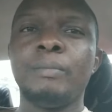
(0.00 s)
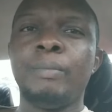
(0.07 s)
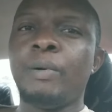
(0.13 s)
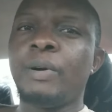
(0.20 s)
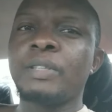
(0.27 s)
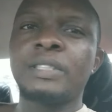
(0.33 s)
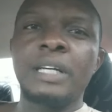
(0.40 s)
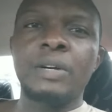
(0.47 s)

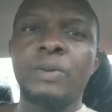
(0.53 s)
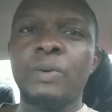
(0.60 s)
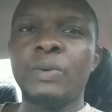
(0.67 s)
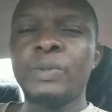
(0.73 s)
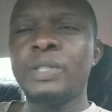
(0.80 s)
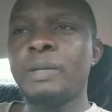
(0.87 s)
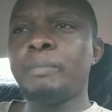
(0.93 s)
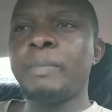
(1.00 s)
Boxer go
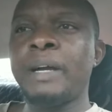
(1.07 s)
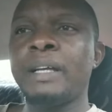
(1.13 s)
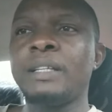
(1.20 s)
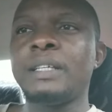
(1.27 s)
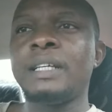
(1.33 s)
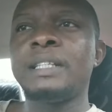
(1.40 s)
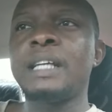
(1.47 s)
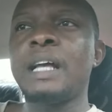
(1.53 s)
lose his mind.
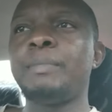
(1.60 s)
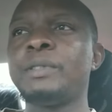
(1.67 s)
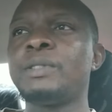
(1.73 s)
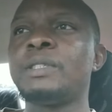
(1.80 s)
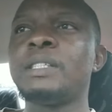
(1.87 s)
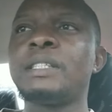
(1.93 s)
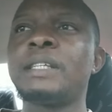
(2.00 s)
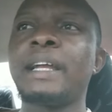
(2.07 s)
It happened to this